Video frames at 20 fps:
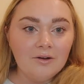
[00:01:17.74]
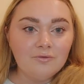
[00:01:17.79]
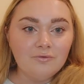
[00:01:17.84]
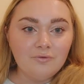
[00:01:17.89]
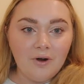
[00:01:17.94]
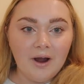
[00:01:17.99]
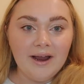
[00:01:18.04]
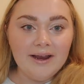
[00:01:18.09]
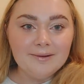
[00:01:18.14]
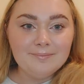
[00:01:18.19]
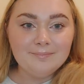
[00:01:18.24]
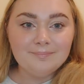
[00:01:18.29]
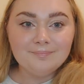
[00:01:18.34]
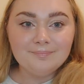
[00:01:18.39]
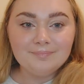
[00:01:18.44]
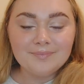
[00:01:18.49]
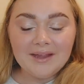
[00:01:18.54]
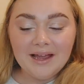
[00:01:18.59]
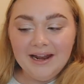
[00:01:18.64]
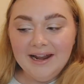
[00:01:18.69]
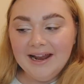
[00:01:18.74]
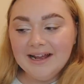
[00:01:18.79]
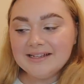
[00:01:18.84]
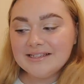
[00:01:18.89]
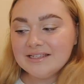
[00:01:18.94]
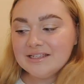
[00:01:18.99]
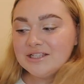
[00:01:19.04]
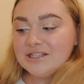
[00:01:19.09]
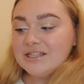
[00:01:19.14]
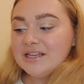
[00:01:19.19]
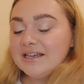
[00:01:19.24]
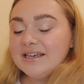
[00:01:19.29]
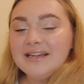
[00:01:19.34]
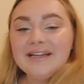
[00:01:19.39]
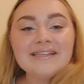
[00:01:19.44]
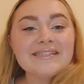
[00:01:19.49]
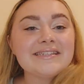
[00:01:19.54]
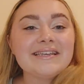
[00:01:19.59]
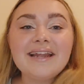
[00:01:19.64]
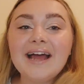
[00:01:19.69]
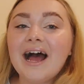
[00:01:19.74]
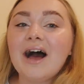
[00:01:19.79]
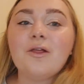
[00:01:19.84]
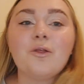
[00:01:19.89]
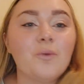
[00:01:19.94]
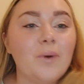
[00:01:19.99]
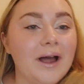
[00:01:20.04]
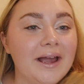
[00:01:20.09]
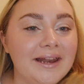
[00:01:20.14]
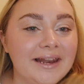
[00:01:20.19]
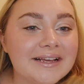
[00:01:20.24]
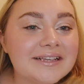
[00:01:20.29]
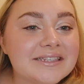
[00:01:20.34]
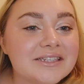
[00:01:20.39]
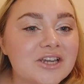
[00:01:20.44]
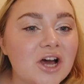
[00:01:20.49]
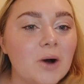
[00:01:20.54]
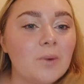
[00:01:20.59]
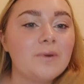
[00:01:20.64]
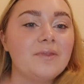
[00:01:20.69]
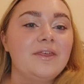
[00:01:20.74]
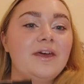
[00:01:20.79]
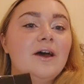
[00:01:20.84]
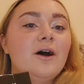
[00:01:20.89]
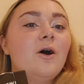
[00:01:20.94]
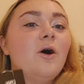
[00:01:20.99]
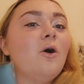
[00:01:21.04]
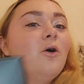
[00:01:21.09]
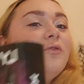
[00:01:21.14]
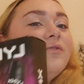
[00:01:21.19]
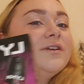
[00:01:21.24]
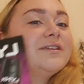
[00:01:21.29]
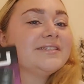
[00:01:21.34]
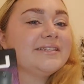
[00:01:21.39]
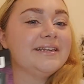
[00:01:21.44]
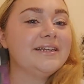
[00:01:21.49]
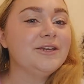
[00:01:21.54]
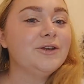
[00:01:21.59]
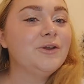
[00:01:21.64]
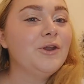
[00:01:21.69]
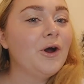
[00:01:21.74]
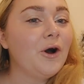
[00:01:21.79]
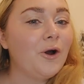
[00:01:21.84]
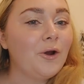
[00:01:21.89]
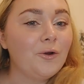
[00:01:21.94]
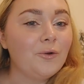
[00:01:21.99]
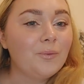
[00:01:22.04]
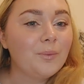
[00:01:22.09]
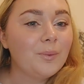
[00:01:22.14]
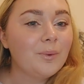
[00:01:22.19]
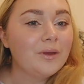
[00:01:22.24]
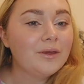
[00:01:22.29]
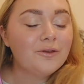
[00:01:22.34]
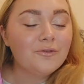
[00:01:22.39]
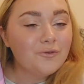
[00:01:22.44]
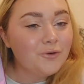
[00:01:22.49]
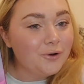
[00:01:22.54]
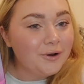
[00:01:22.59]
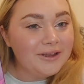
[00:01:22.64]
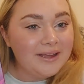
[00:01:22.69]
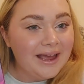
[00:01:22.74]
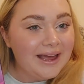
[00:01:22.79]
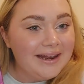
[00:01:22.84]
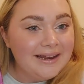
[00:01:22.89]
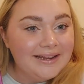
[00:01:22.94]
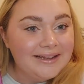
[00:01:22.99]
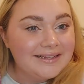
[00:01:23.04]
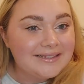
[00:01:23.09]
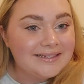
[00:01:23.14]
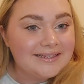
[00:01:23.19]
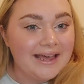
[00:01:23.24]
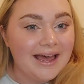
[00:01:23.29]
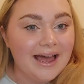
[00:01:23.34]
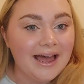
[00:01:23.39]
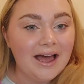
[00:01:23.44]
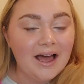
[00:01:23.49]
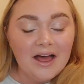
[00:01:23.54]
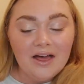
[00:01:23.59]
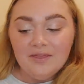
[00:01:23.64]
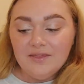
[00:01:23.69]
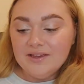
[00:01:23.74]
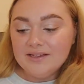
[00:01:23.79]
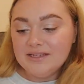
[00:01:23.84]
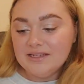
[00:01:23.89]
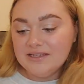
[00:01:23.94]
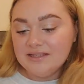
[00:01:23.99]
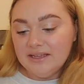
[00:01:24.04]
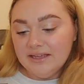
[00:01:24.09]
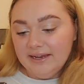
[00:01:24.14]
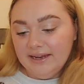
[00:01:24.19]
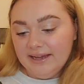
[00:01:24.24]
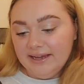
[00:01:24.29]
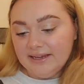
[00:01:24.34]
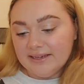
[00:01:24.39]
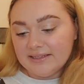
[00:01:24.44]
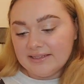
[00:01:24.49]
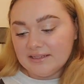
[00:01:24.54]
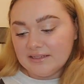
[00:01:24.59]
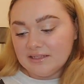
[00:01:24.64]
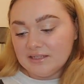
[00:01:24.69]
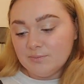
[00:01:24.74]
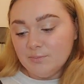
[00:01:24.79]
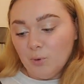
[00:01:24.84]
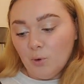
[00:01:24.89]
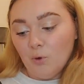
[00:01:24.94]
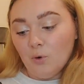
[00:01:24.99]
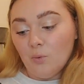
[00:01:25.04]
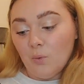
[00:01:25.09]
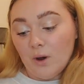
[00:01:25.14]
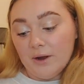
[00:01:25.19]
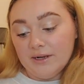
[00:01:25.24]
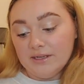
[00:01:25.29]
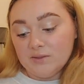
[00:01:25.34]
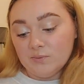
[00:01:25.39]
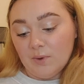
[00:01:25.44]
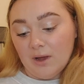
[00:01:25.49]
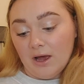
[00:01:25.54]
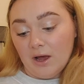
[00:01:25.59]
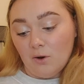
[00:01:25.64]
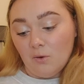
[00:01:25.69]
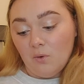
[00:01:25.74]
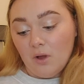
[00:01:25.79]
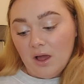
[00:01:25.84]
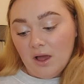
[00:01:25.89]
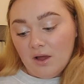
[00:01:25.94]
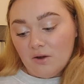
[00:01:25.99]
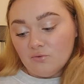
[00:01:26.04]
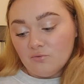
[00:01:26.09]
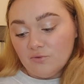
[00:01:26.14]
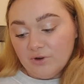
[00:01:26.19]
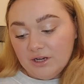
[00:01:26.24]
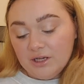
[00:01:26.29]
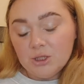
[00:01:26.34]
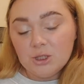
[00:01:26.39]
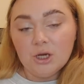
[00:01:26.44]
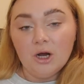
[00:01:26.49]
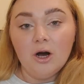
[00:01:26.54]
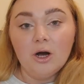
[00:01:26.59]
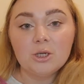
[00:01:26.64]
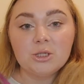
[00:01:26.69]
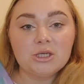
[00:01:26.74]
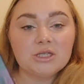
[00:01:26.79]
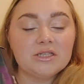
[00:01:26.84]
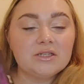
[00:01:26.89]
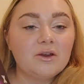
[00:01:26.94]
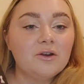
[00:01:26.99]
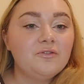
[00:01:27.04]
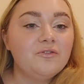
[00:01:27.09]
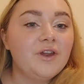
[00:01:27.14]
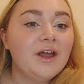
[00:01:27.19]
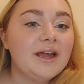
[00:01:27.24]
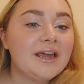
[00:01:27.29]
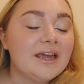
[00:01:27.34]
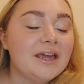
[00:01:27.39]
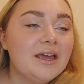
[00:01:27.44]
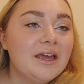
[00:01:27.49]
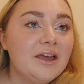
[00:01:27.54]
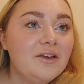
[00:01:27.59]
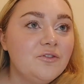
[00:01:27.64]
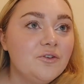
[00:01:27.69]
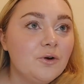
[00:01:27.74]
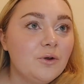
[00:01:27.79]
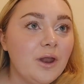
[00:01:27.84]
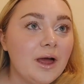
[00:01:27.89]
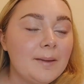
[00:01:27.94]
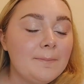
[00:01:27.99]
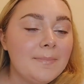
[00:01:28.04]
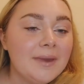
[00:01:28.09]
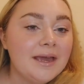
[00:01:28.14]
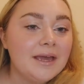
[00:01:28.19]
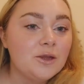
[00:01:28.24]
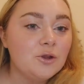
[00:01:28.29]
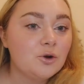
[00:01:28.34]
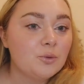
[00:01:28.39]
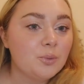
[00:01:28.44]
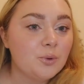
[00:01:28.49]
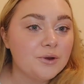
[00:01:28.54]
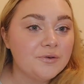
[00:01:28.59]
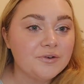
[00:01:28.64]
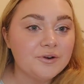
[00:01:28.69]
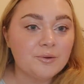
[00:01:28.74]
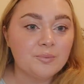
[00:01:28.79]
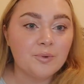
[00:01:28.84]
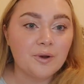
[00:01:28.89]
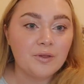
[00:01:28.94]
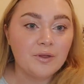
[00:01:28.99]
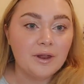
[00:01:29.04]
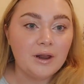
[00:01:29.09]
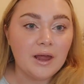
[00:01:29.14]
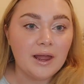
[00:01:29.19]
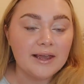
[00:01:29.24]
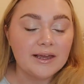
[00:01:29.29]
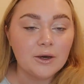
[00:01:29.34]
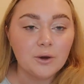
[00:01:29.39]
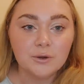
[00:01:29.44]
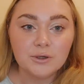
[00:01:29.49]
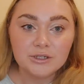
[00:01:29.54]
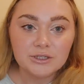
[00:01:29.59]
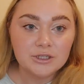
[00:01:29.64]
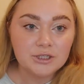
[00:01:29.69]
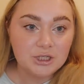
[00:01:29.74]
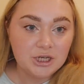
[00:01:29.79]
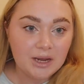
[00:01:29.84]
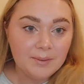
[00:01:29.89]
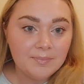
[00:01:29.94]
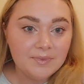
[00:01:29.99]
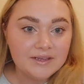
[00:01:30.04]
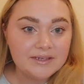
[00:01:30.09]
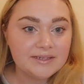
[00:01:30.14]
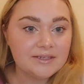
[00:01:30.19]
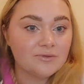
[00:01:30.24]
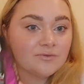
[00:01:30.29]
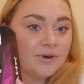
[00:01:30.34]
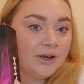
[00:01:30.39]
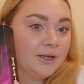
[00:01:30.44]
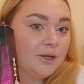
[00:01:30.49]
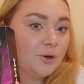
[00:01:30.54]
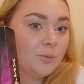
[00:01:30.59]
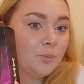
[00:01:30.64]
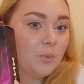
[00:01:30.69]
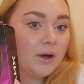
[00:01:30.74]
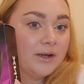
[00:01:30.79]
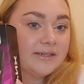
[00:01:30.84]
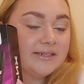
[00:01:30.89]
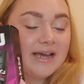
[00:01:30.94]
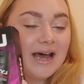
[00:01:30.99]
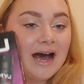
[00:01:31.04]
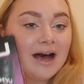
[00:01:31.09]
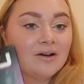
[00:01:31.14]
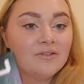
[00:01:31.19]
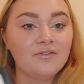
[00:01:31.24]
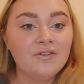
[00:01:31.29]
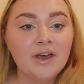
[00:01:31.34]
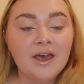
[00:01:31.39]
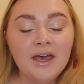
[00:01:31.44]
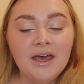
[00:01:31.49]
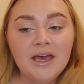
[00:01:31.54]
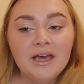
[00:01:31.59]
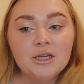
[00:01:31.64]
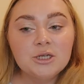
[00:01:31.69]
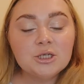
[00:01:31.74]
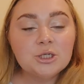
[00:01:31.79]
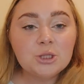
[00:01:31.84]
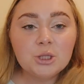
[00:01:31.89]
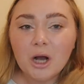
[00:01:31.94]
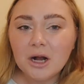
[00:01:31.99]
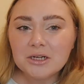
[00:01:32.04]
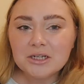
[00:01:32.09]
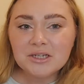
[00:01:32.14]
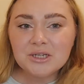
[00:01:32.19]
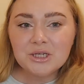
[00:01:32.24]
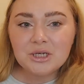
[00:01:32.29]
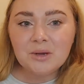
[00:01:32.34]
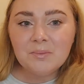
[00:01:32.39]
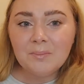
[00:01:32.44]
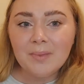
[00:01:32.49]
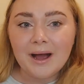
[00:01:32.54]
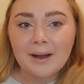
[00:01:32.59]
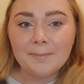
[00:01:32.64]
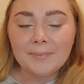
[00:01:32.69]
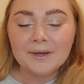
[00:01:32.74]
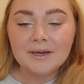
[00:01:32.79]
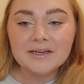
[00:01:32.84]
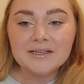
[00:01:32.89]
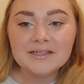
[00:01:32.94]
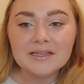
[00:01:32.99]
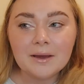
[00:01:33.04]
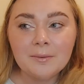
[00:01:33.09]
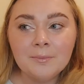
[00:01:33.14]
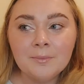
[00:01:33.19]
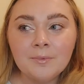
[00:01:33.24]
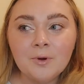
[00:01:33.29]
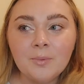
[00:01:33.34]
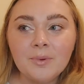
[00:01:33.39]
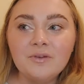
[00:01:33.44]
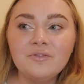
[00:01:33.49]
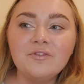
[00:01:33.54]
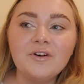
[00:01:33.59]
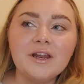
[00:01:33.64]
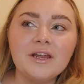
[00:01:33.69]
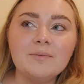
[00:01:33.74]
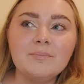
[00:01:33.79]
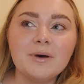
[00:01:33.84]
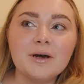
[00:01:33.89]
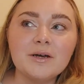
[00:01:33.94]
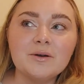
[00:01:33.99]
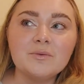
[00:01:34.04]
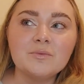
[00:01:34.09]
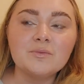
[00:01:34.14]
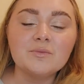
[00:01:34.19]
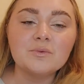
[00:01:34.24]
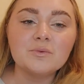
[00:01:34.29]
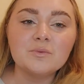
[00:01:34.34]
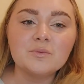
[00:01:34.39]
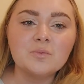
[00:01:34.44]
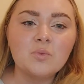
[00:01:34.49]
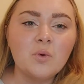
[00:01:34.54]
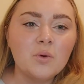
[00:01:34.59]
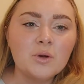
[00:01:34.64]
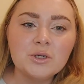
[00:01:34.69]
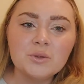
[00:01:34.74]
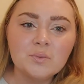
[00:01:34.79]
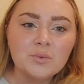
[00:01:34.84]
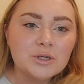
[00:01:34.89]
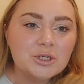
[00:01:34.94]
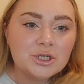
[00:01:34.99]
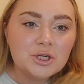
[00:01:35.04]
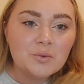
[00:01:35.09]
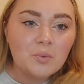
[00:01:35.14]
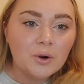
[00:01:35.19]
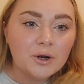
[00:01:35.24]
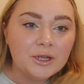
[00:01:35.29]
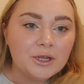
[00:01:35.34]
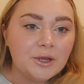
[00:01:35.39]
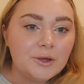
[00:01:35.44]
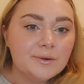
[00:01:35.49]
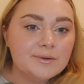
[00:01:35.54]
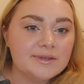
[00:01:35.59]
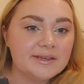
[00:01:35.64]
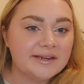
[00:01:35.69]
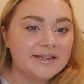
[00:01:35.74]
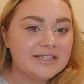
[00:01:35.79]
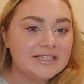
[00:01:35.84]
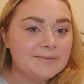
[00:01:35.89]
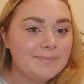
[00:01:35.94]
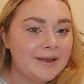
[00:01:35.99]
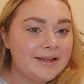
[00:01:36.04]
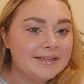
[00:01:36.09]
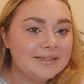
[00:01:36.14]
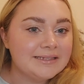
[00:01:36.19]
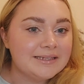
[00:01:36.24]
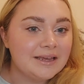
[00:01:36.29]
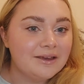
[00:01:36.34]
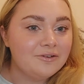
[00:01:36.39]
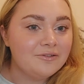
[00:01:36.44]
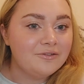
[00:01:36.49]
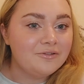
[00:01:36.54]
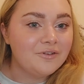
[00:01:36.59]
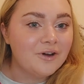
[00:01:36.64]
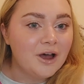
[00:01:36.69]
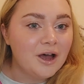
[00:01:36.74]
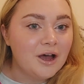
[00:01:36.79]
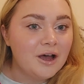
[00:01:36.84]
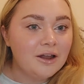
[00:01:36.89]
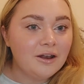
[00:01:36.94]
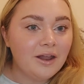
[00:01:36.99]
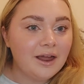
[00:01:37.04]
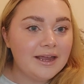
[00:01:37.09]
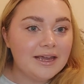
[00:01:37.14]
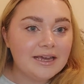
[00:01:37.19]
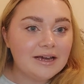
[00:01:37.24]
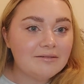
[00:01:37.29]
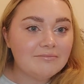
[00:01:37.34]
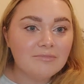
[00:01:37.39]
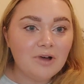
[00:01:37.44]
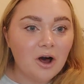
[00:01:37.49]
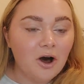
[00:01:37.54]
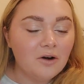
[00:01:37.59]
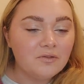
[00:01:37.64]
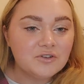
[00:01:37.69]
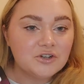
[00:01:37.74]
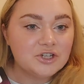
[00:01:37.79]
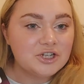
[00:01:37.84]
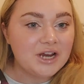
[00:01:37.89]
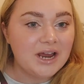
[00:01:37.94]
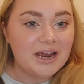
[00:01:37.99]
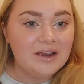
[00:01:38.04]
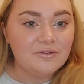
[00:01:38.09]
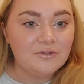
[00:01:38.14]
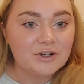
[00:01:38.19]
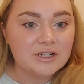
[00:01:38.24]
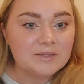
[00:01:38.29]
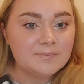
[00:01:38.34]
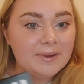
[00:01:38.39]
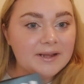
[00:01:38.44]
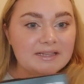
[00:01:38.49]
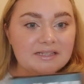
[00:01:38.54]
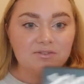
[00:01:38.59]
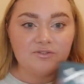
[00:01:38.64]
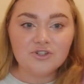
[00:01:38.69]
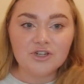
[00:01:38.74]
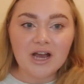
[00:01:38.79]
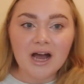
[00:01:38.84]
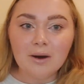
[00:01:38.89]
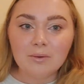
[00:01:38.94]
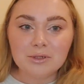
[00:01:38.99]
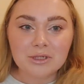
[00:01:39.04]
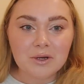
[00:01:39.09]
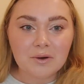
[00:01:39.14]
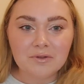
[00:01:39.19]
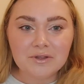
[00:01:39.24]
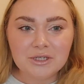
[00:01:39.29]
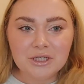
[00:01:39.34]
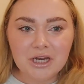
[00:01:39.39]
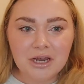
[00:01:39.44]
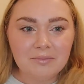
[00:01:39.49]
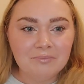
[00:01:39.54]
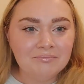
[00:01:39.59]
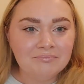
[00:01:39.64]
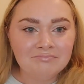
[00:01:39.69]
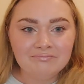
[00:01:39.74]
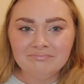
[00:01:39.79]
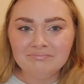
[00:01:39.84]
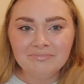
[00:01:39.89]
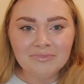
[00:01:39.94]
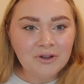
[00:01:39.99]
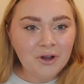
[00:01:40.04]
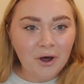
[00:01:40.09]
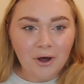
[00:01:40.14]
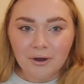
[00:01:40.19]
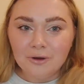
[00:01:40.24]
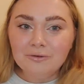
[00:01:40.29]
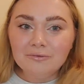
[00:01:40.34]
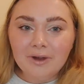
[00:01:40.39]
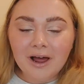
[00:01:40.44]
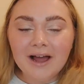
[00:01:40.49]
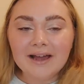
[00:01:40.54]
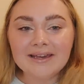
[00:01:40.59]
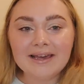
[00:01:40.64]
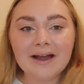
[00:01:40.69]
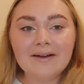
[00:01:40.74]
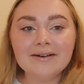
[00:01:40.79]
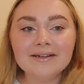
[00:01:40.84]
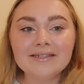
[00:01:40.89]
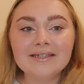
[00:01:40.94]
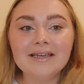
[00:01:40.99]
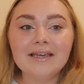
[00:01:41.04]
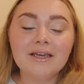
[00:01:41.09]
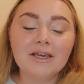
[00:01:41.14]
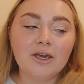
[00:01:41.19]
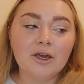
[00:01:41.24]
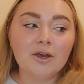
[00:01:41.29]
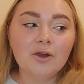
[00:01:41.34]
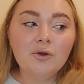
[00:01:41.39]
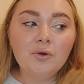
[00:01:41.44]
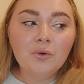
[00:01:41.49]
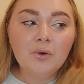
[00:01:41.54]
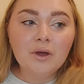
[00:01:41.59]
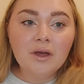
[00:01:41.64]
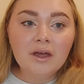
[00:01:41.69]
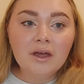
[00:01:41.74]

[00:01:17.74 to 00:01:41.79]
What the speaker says: Right, let's get it out of the way. Let's start with it. Obviously, you know, you've got to get a Lynx set. This is the Lynx Sport one as well. Recharge. So for like, if you're like me and your boyfriend and brother like going to the gym, this is a really good one to have just chucked in your gym bag, because I'm not being funny, but would you want to use an expensive like aftershave or expensive shower gel at the gym? No. Like, I guarantee you,